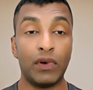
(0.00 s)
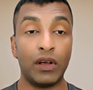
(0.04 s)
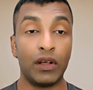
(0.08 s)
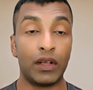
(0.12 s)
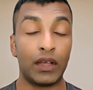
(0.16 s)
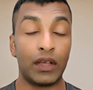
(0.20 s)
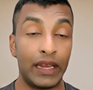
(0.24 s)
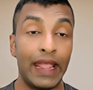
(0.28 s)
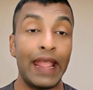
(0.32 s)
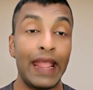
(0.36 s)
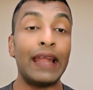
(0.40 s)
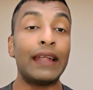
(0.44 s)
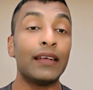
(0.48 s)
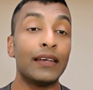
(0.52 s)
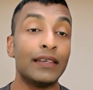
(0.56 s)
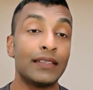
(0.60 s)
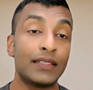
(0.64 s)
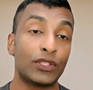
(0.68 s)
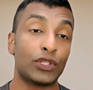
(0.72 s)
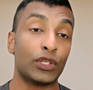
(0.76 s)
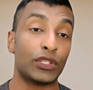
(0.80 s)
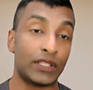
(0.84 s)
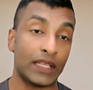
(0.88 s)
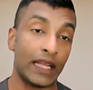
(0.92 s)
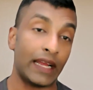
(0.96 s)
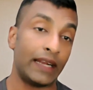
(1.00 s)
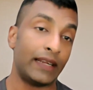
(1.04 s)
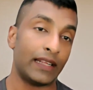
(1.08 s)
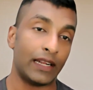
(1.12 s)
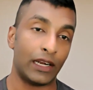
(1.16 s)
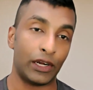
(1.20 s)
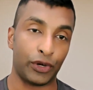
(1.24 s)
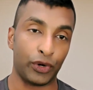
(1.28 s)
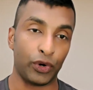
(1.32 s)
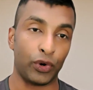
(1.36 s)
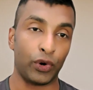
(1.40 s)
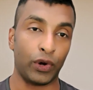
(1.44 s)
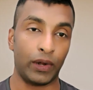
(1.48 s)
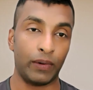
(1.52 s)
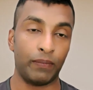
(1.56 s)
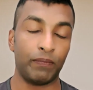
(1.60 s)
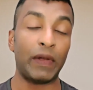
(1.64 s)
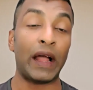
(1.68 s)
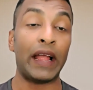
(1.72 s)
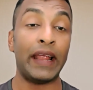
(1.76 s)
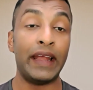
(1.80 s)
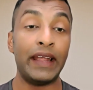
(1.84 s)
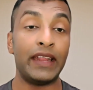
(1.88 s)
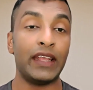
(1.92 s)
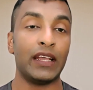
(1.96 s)
create his societal role,
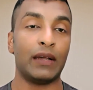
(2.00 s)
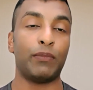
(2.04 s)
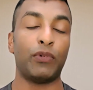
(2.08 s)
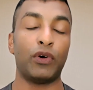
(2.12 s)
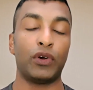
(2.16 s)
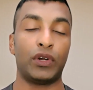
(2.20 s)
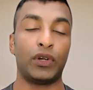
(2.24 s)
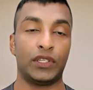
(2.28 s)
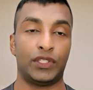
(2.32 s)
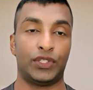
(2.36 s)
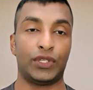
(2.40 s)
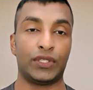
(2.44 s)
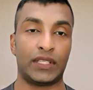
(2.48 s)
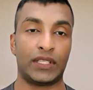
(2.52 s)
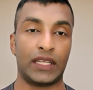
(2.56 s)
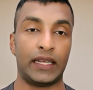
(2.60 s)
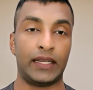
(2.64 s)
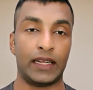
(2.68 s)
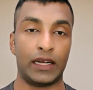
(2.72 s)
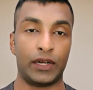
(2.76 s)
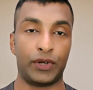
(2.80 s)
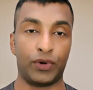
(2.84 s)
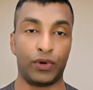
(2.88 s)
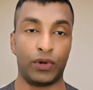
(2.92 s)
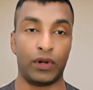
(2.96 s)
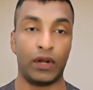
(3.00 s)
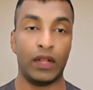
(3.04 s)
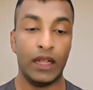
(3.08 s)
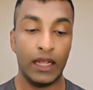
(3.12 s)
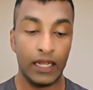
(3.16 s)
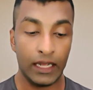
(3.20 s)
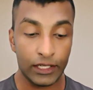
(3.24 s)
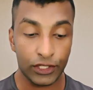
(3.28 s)
idea about his societal role.